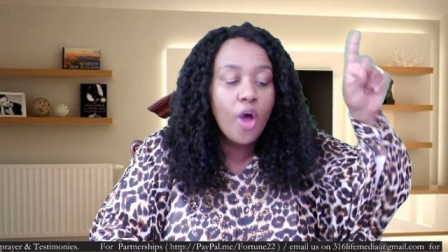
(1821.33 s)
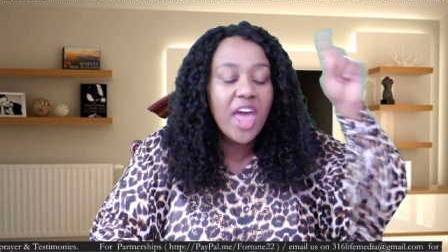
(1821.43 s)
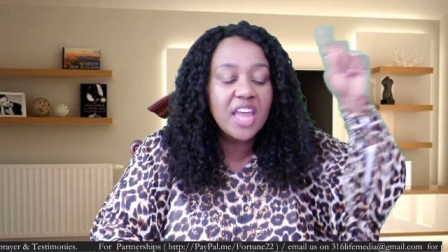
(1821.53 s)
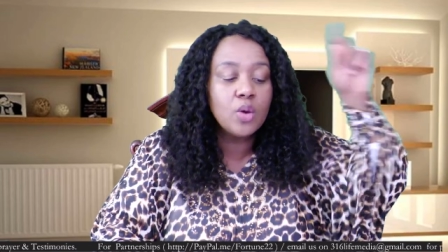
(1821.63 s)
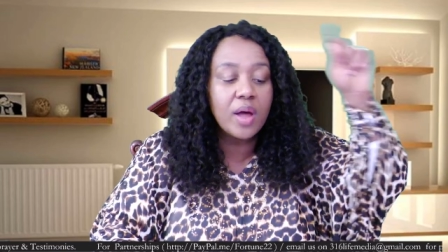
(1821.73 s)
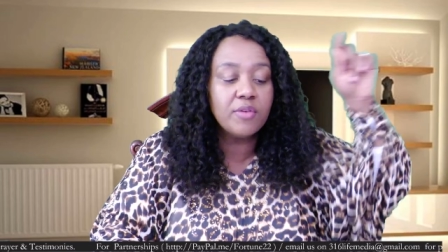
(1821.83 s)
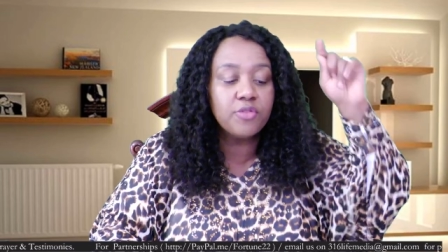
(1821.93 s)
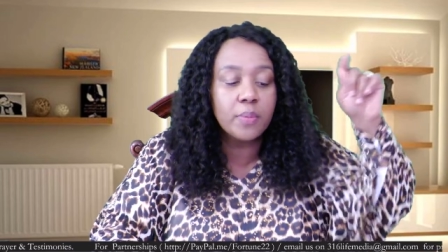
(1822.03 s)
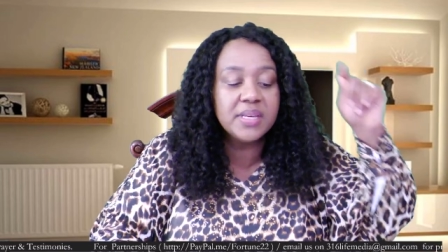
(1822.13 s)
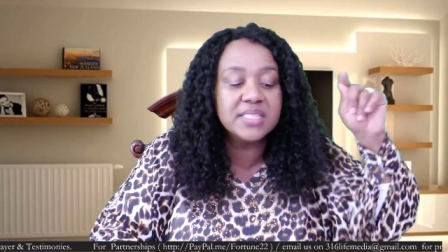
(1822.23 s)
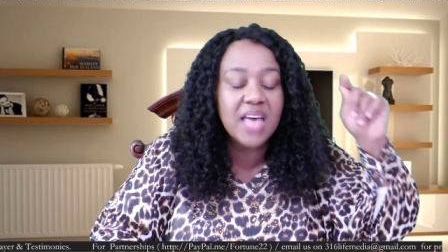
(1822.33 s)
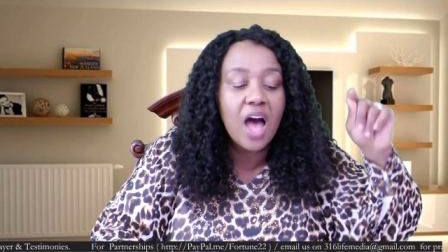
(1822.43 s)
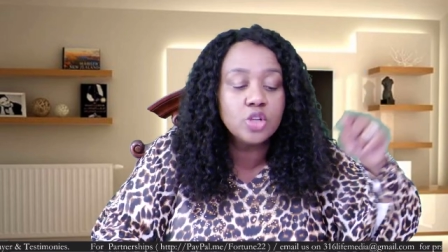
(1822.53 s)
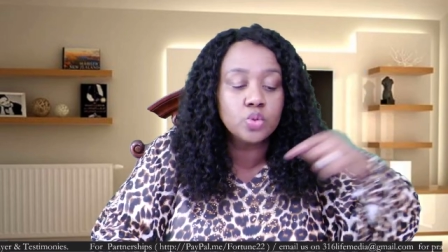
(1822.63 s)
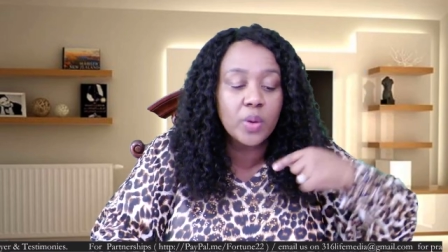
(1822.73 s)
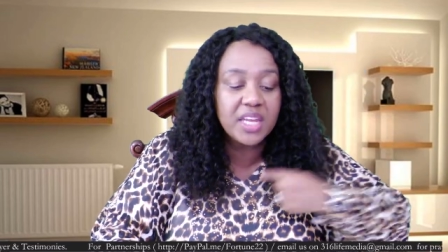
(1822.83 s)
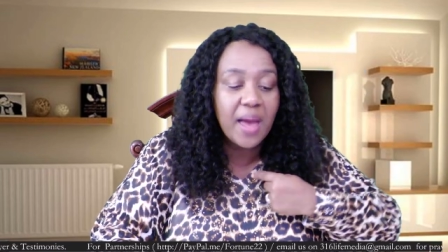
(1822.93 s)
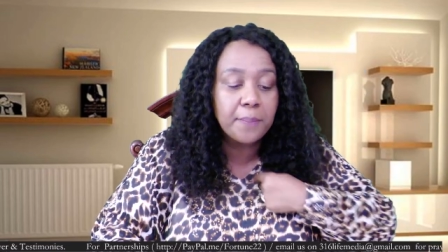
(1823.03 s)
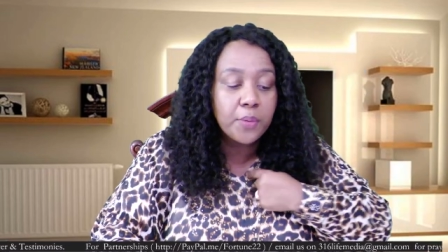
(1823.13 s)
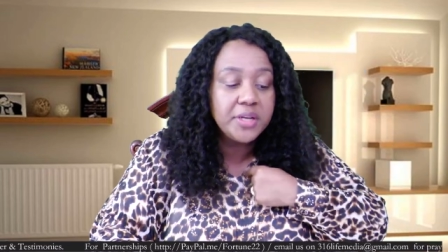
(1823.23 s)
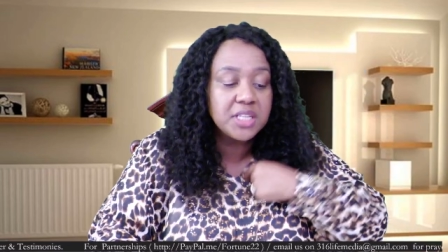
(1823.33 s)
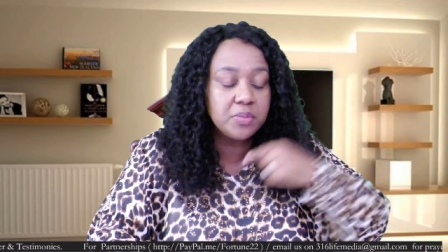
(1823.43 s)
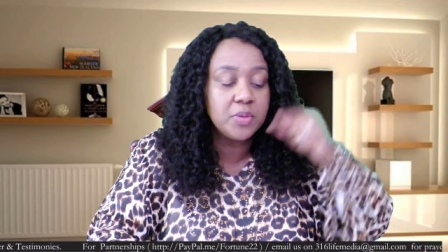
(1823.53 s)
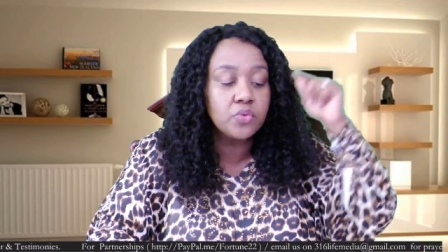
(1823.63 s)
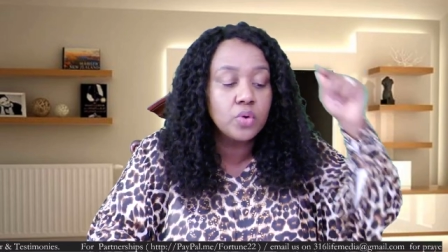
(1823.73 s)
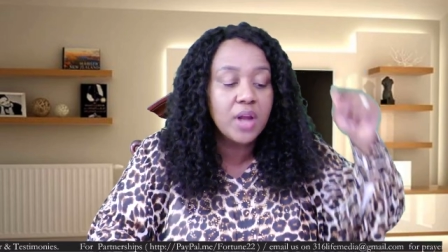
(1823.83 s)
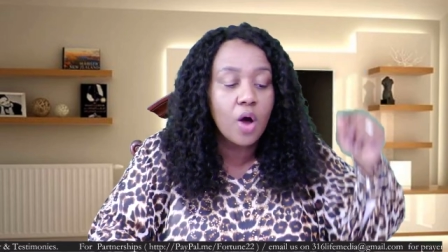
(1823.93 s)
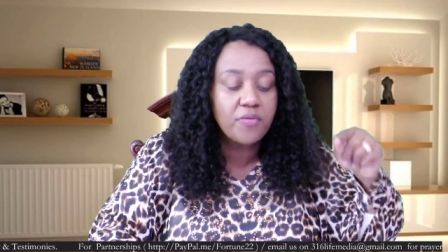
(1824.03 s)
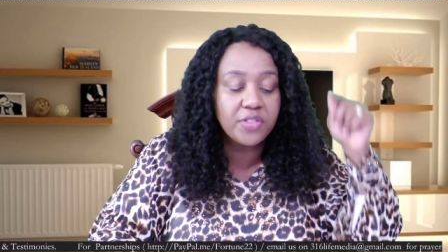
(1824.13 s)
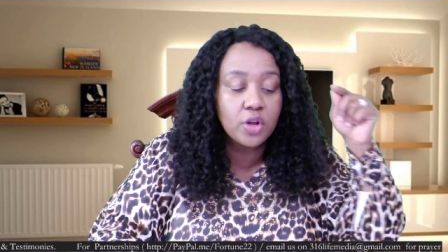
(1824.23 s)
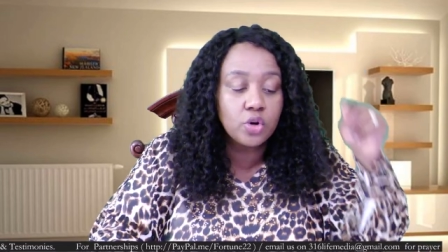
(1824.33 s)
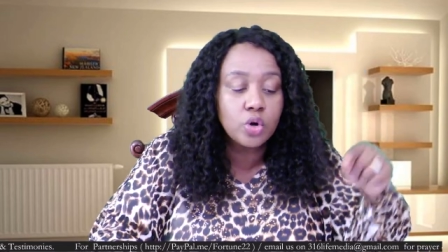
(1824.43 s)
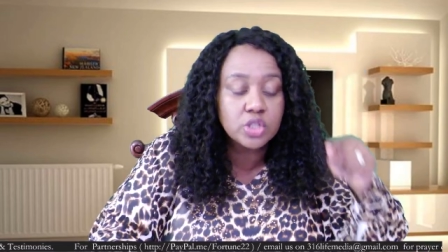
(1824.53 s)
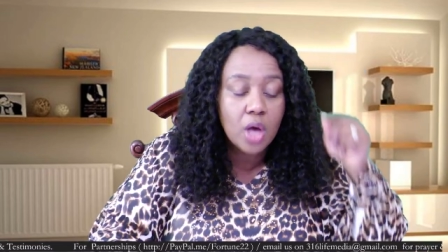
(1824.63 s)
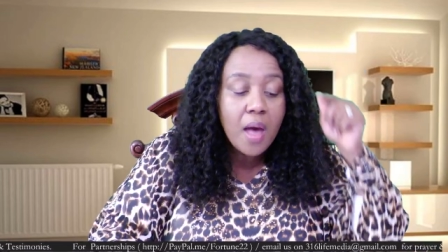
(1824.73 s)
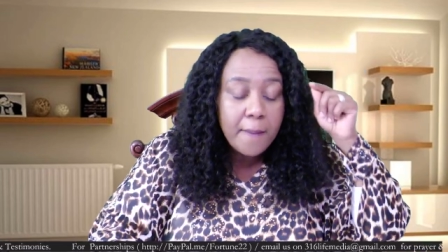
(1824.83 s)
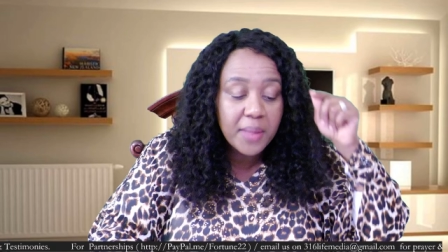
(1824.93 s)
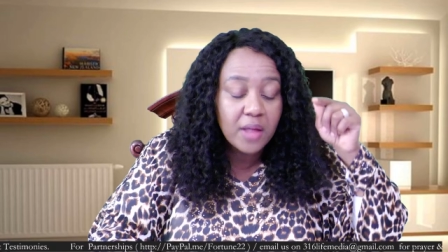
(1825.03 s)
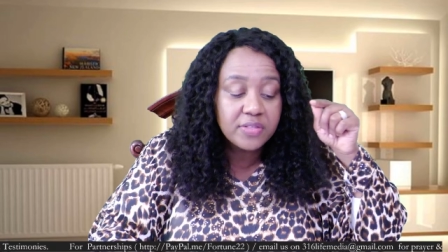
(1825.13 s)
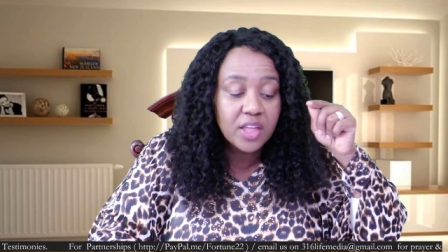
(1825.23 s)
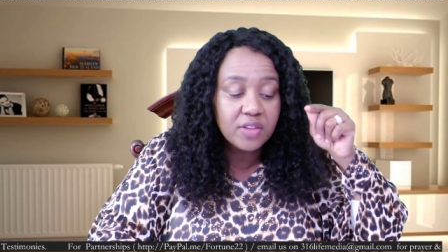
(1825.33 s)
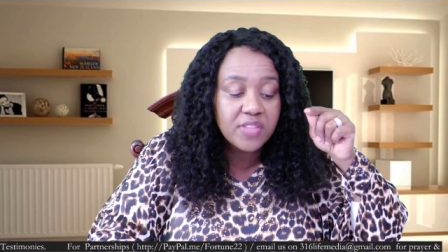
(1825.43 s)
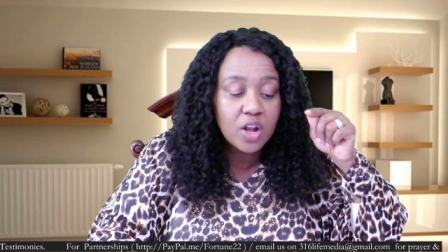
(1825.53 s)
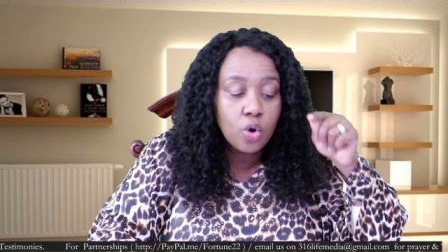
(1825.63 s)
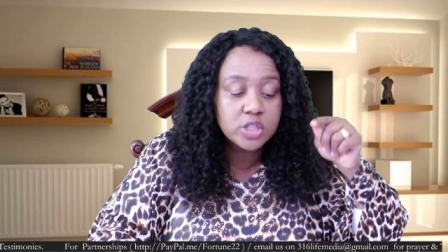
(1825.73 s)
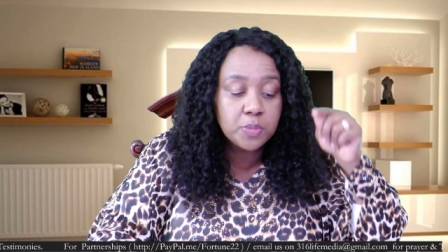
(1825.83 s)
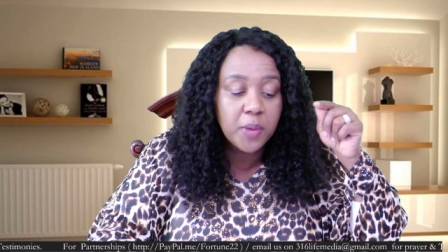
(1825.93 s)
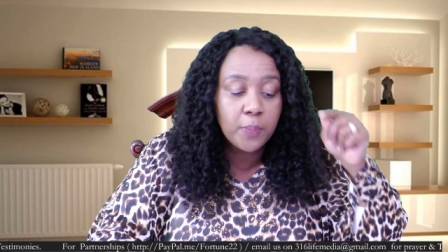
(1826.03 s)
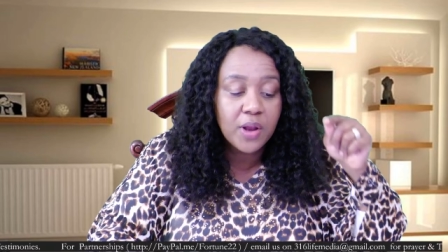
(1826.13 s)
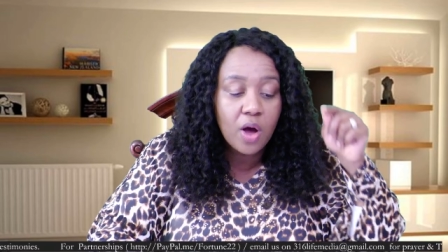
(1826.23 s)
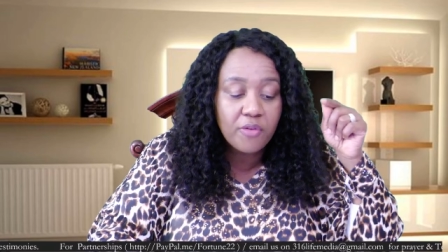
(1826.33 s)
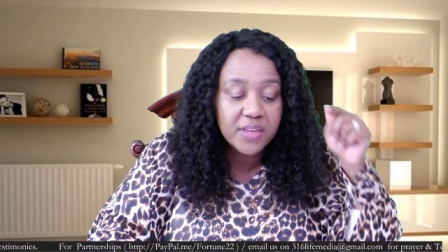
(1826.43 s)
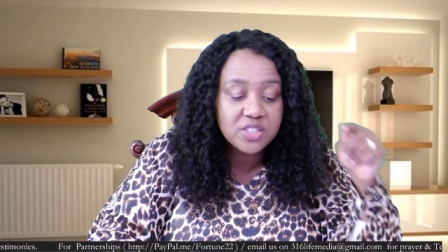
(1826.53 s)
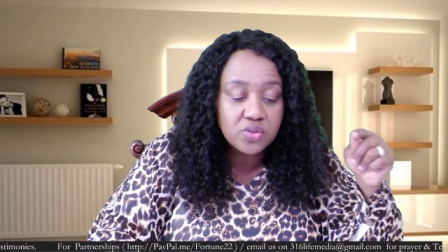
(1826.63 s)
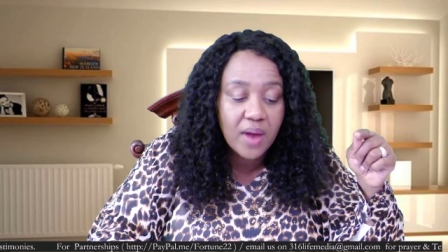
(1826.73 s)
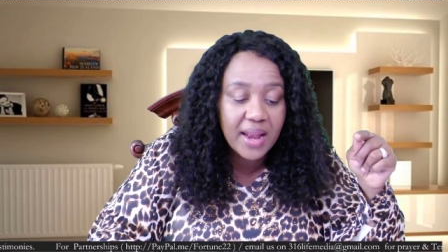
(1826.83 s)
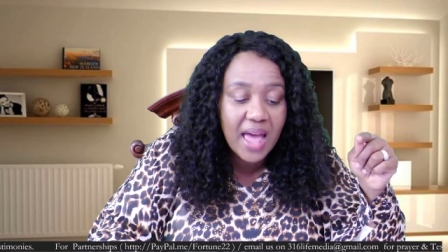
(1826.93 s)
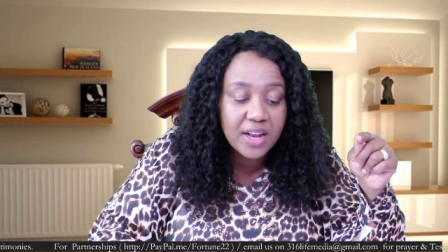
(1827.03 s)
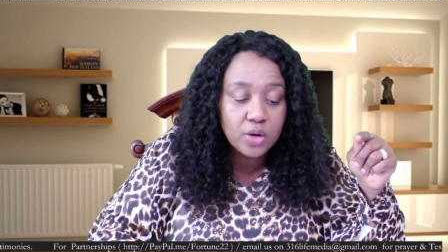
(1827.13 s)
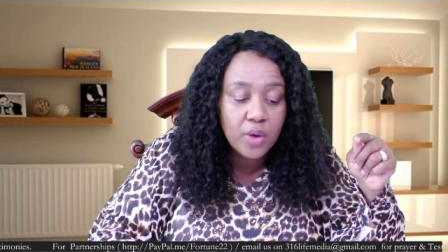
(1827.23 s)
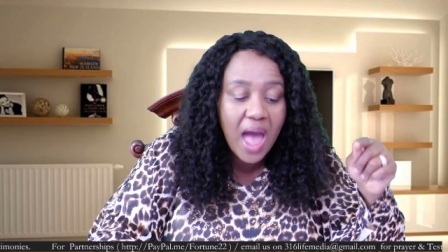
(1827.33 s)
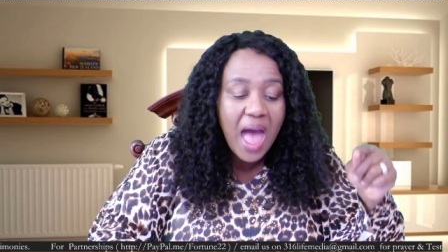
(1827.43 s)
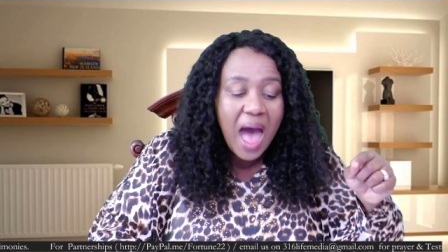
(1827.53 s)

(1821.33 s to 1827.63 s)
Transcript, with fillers: or anyone from his house when he appointed me ruler over the Lord's, uh, the, the Lord's people of Israel. Hallelujah.